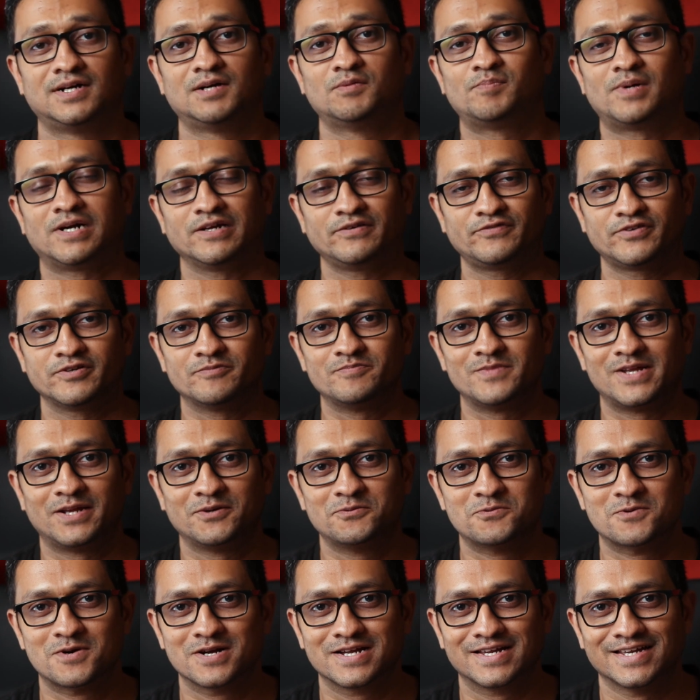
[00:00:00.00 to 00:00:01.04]
apart from
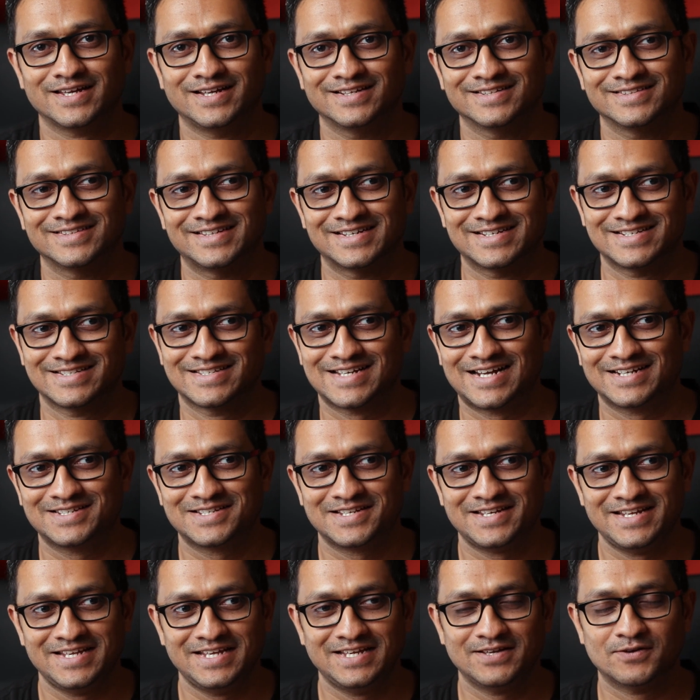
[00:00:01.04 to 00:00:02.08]
networking, there is
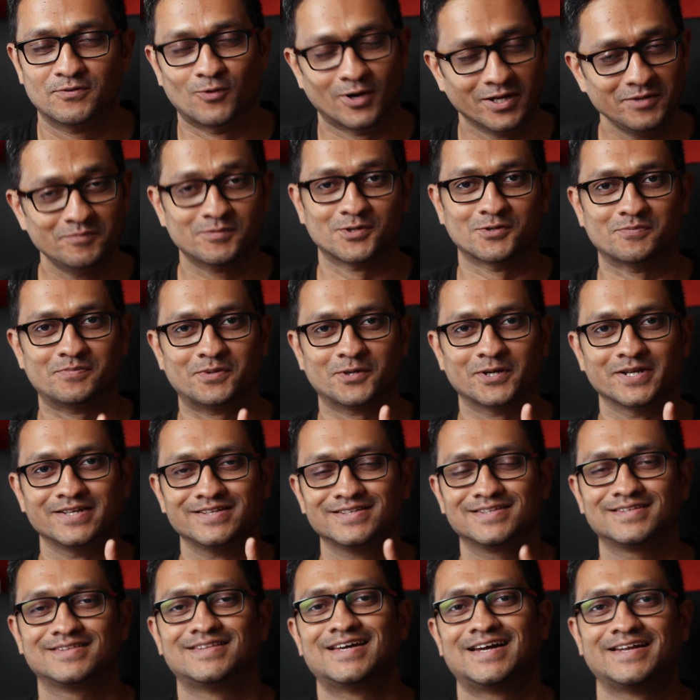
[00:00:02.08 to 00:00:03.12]
actually one more
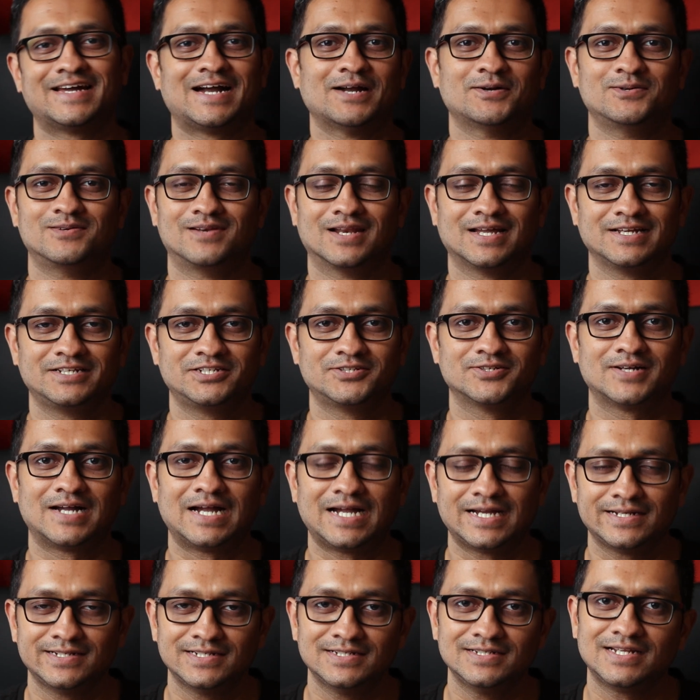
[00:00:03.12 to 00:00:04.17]
point that I would like to
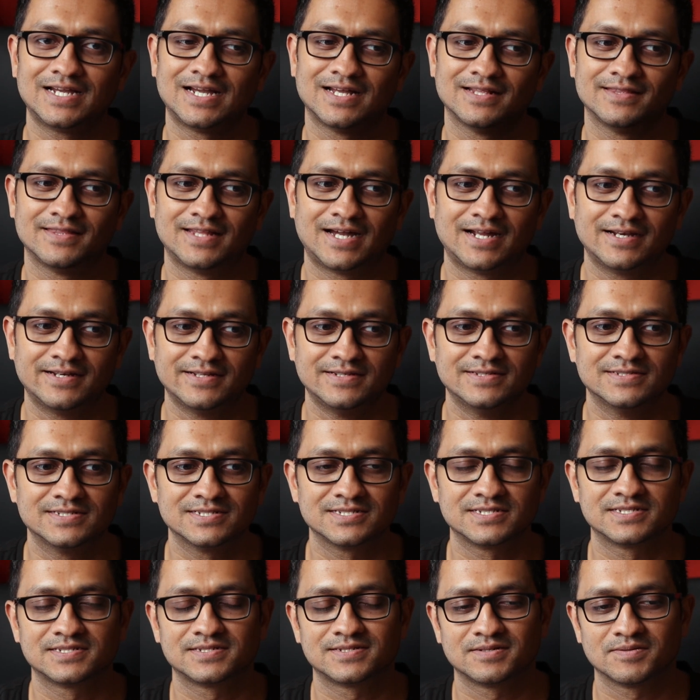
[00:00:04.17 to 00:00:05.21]
add in, and that
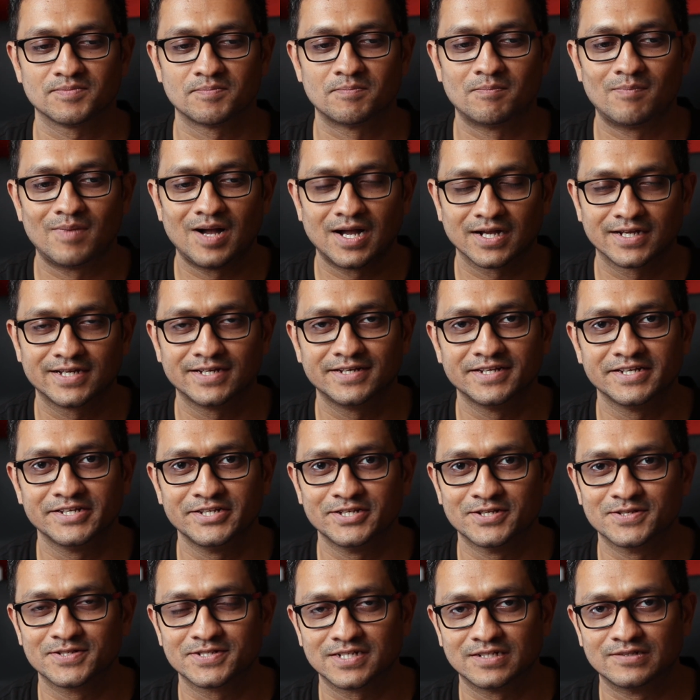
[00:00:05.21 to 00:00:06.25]
is marketing
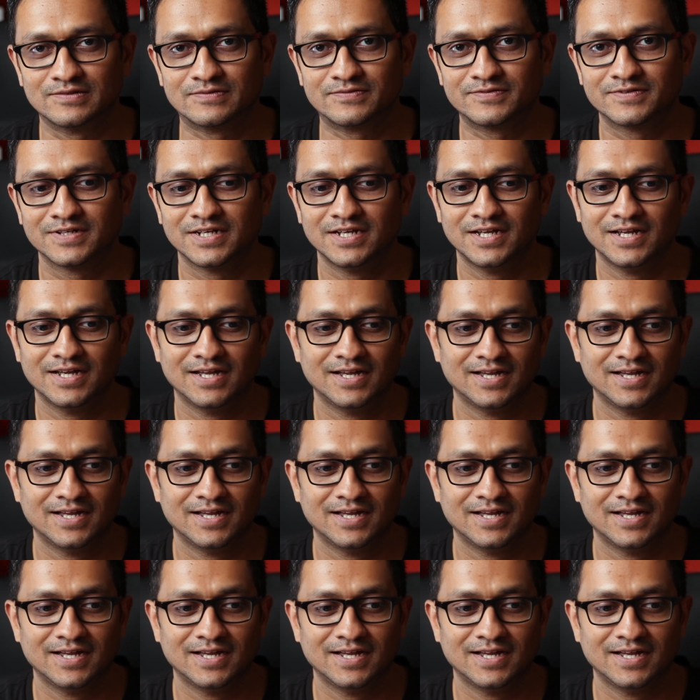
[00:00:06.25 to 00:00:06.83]
yourself.